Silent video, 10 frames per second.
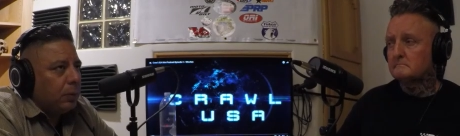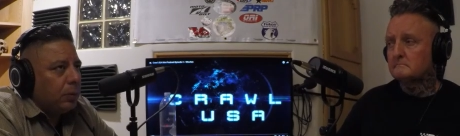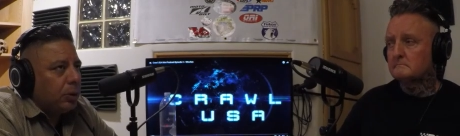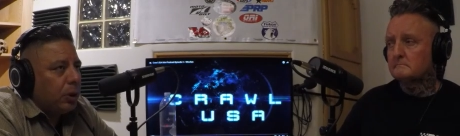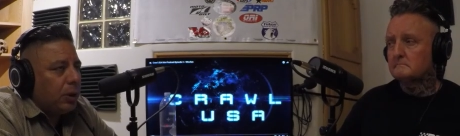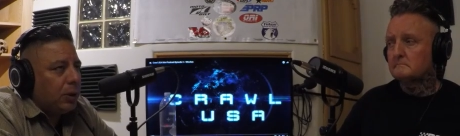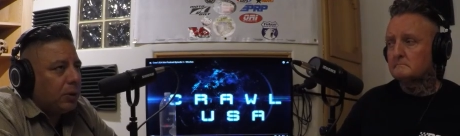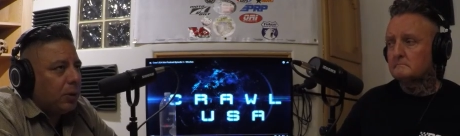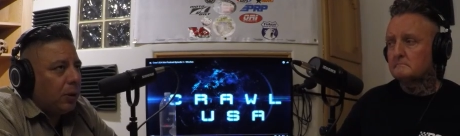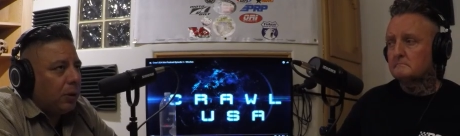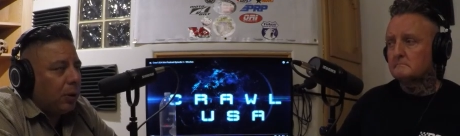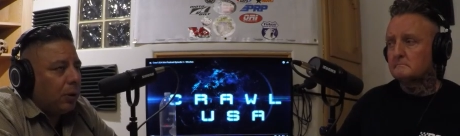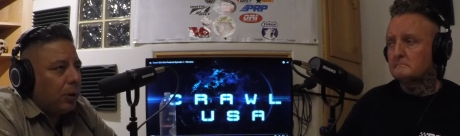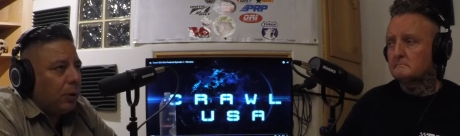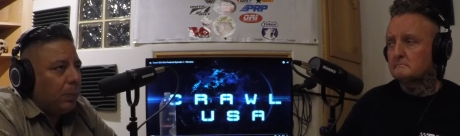Speaker 1: shaky start, not
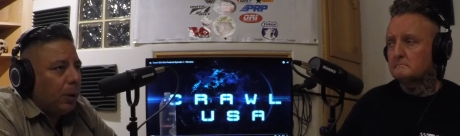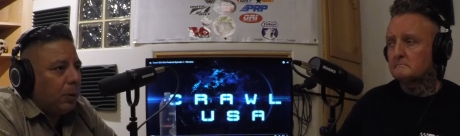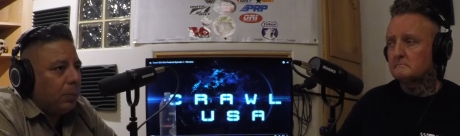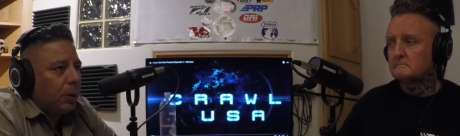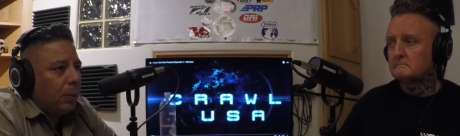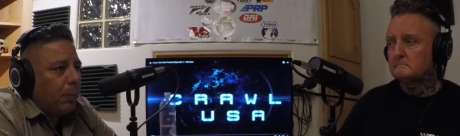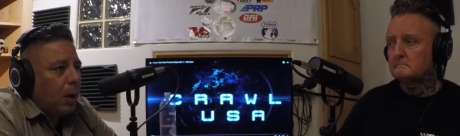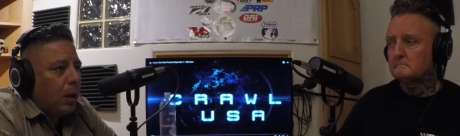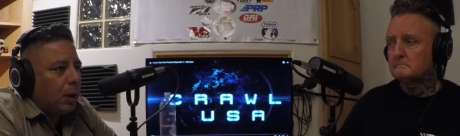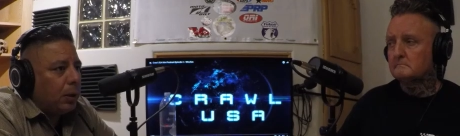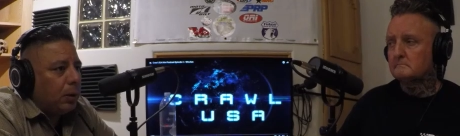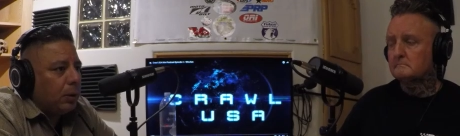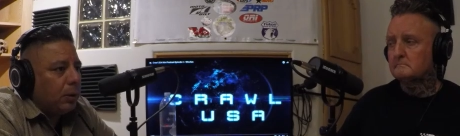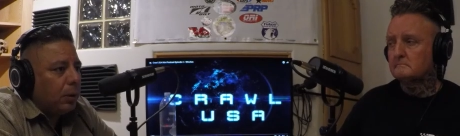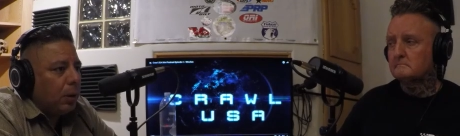on their part, but on mine.
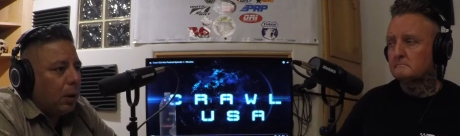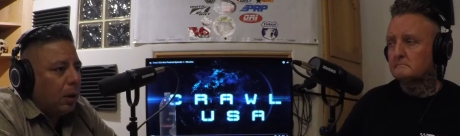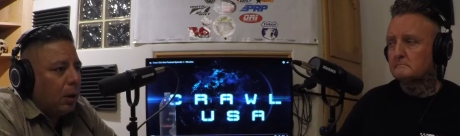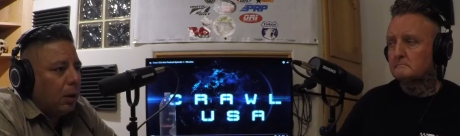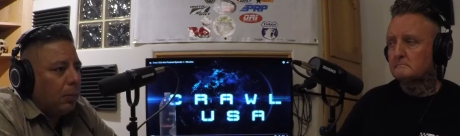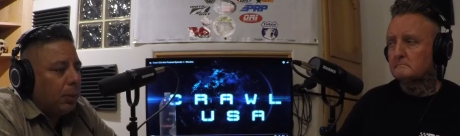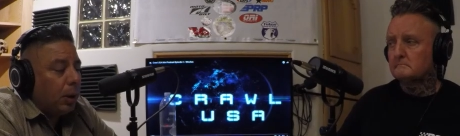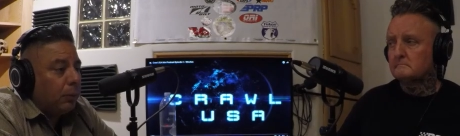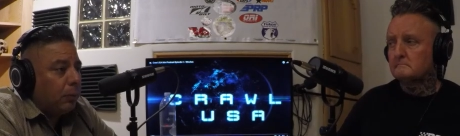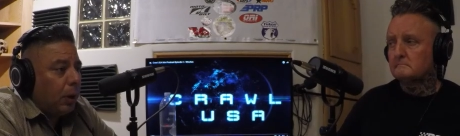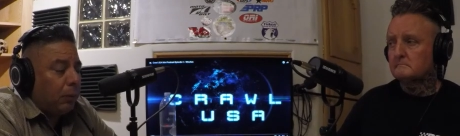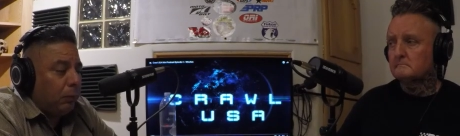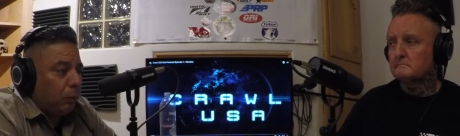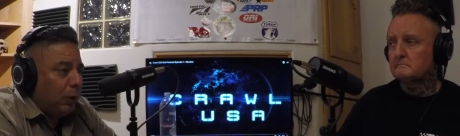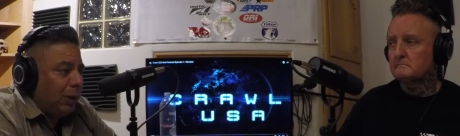Uh, but I've, I
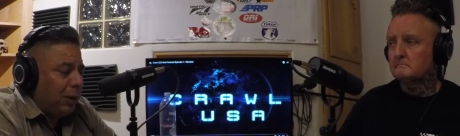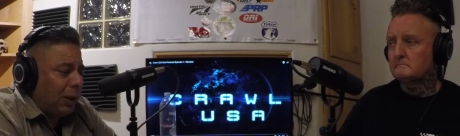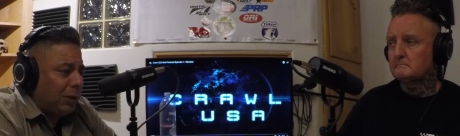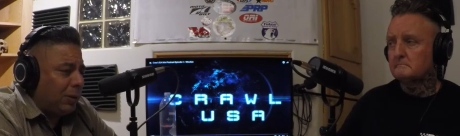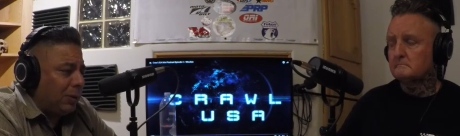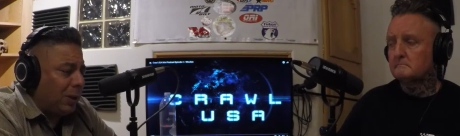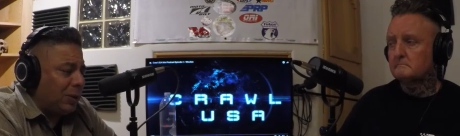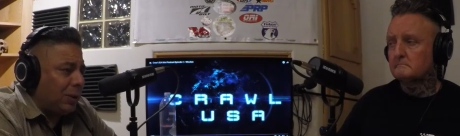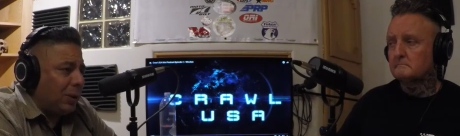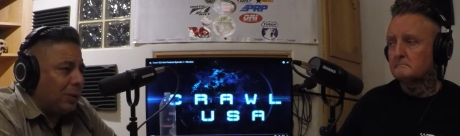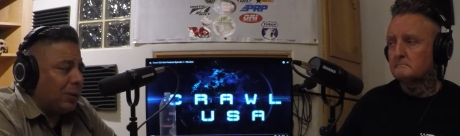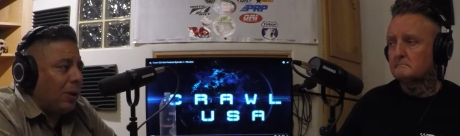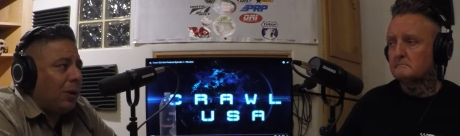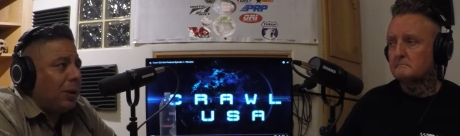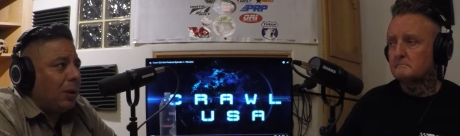really like the direction that it's
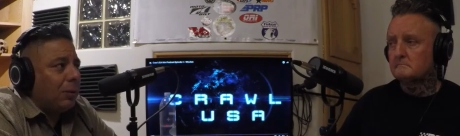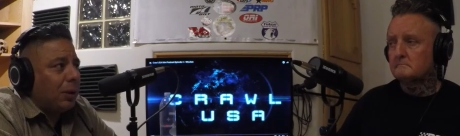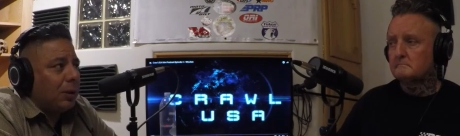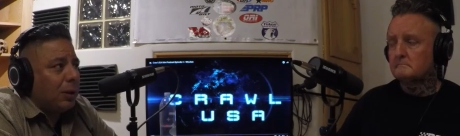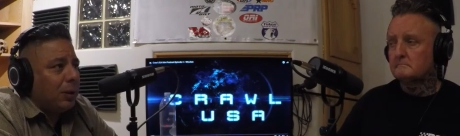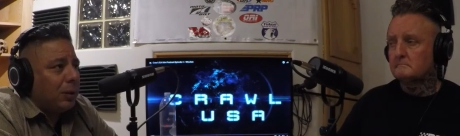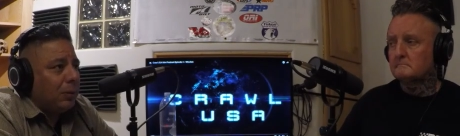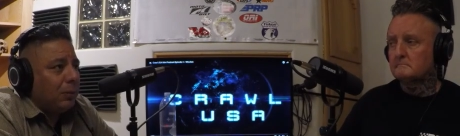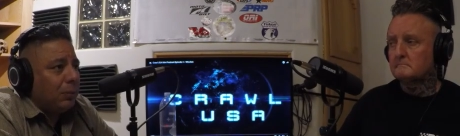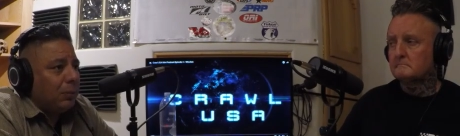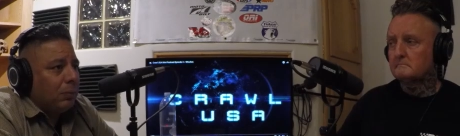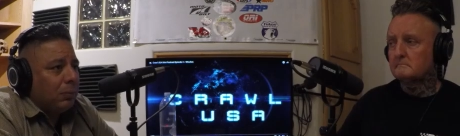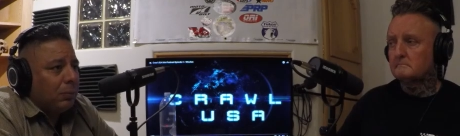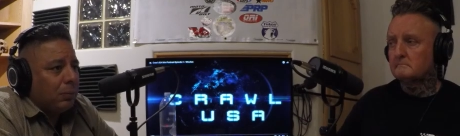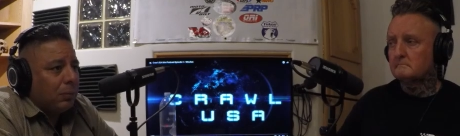gone now, and I think it
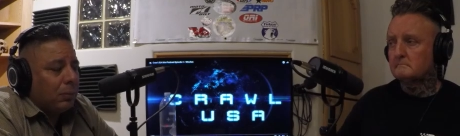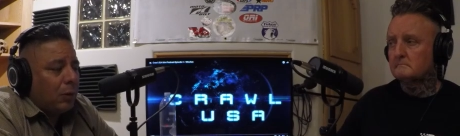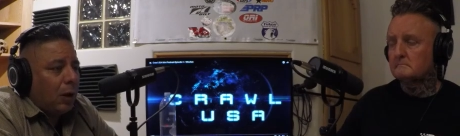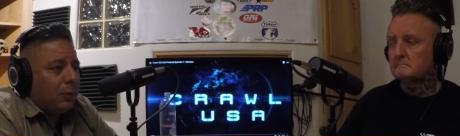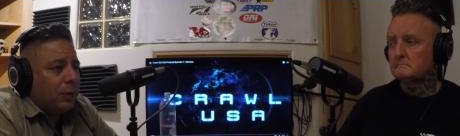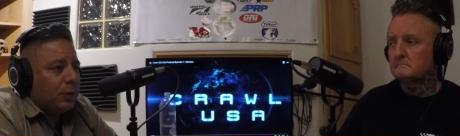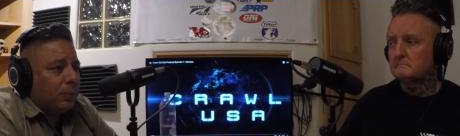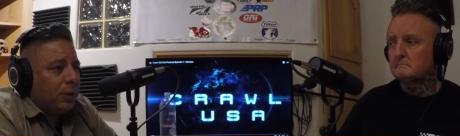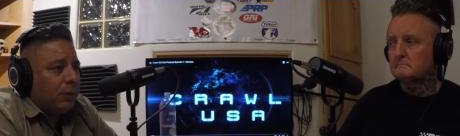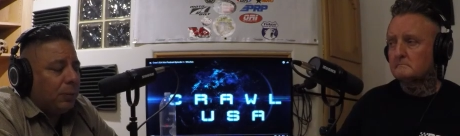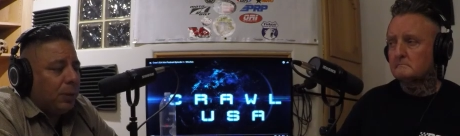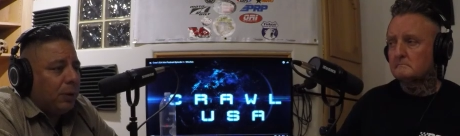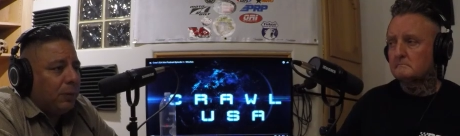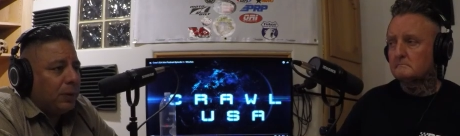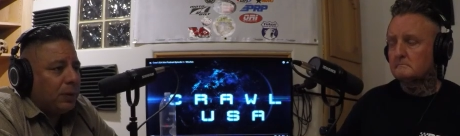offers some different
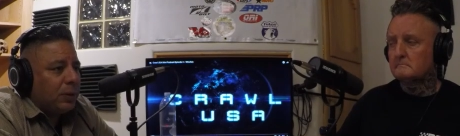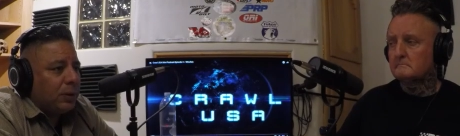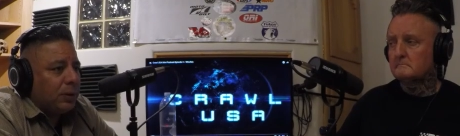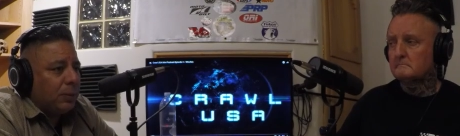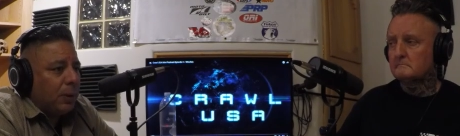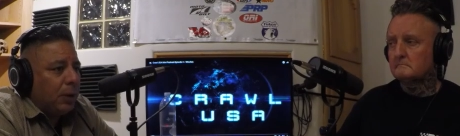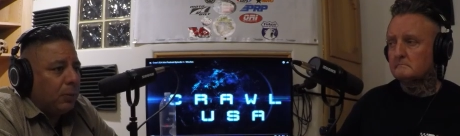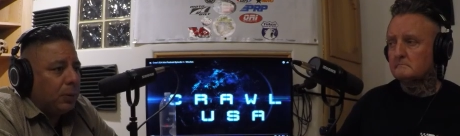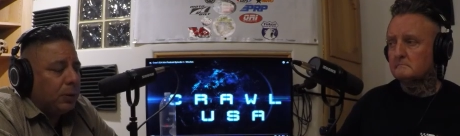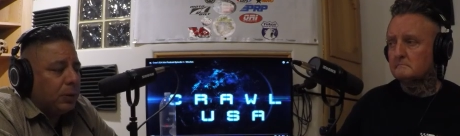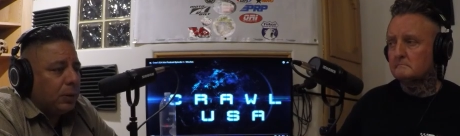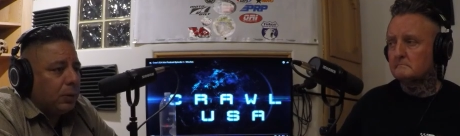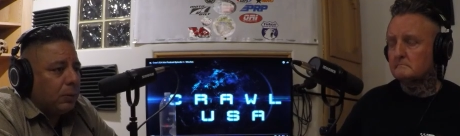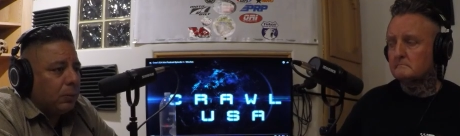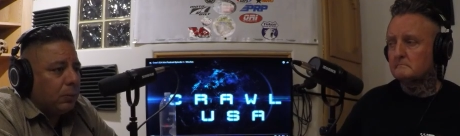benefits than some other ones,
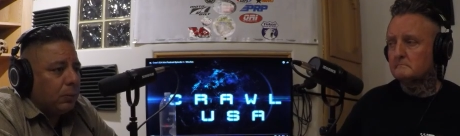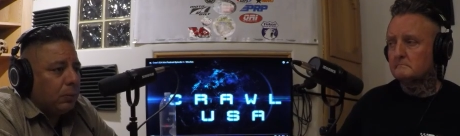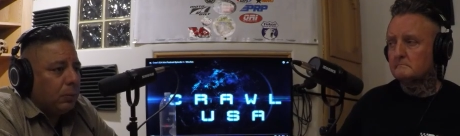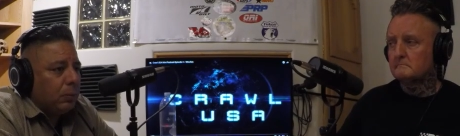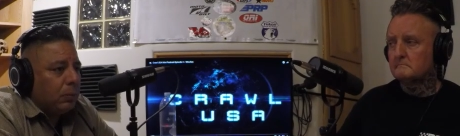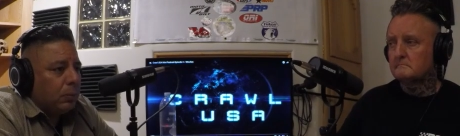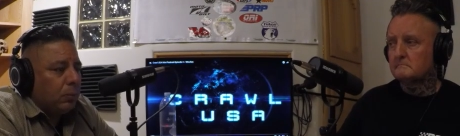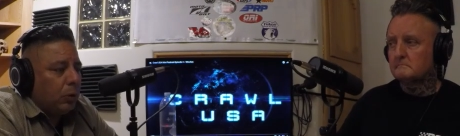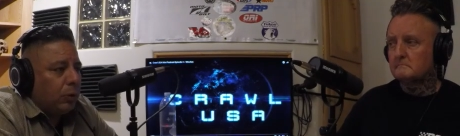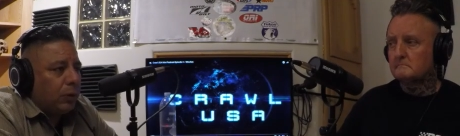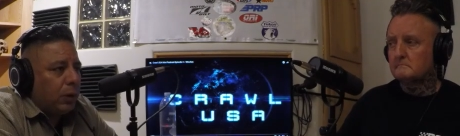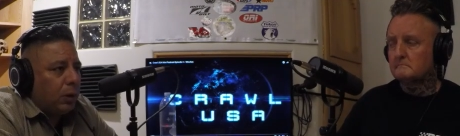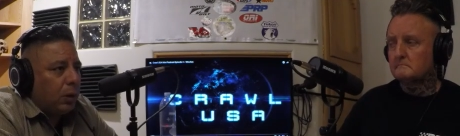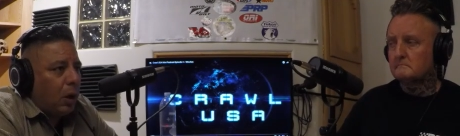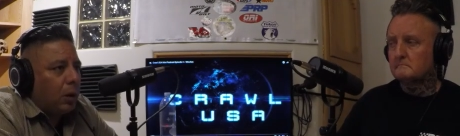and more of a
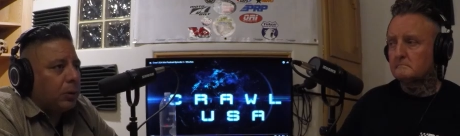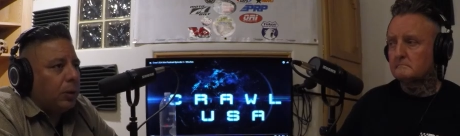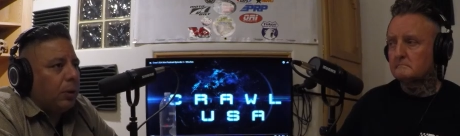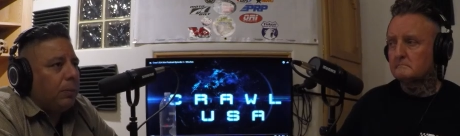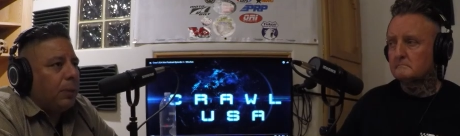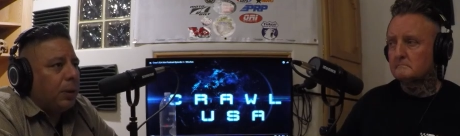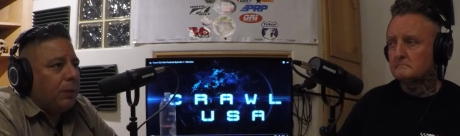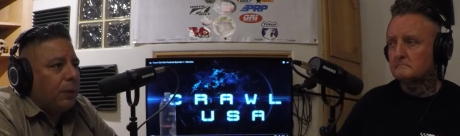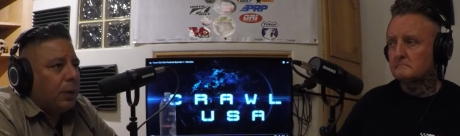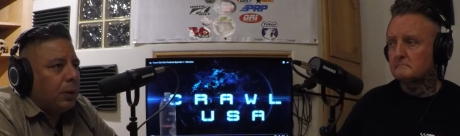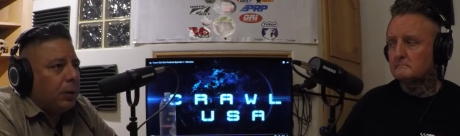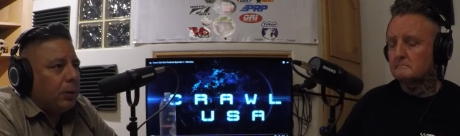long-term benefit